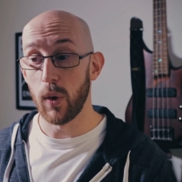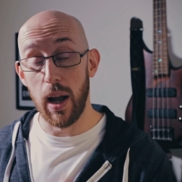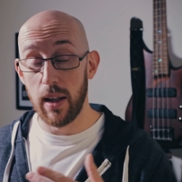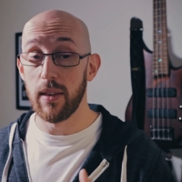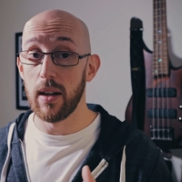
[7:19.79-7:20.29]

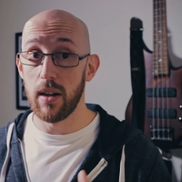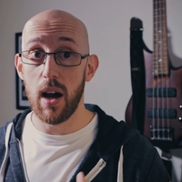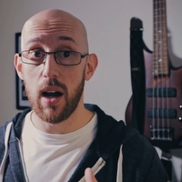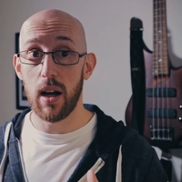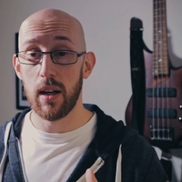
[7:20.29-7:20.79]
Well, there
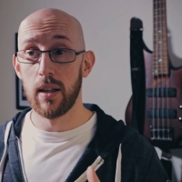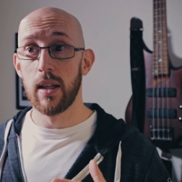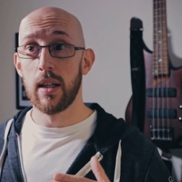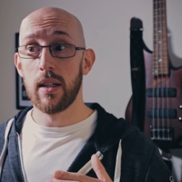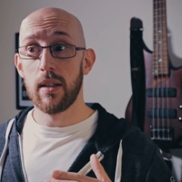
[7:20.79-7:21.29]
are
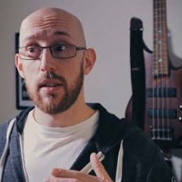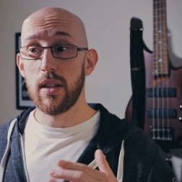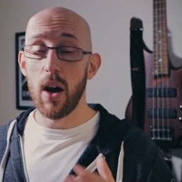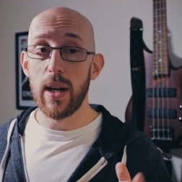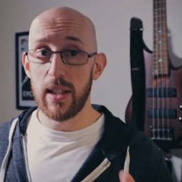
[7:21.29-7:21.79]

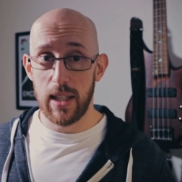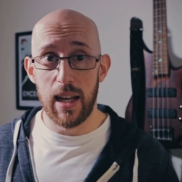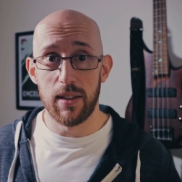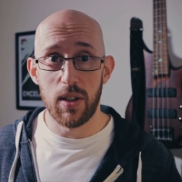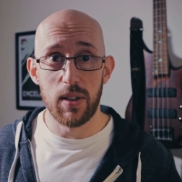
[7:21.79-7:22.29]
no easy
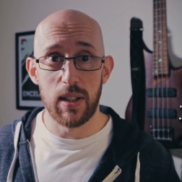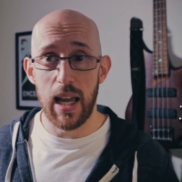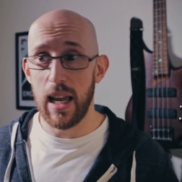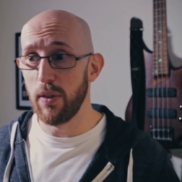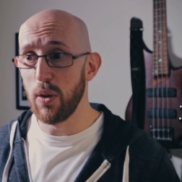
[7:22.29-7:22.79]
answers
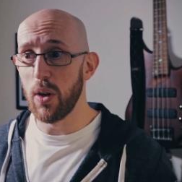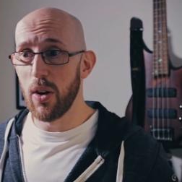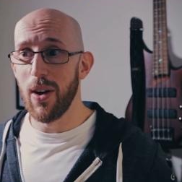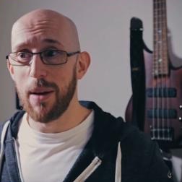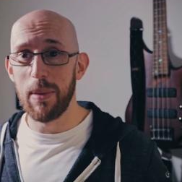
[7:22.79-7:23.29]
there. If you
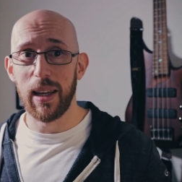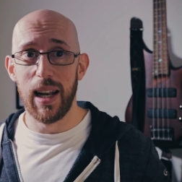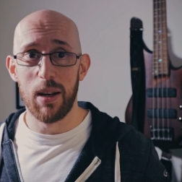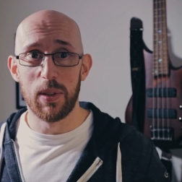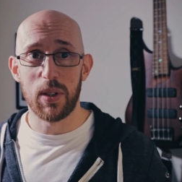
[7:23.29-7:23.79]
don't know how big
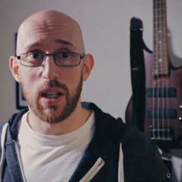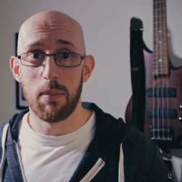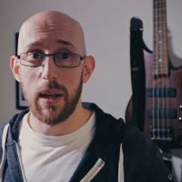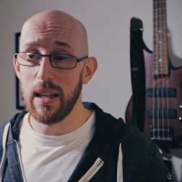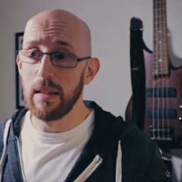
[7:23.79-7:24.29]
an element's going
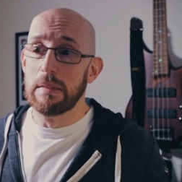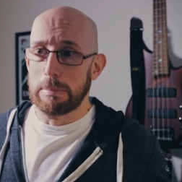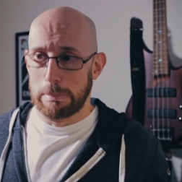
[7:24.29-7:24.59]
to be,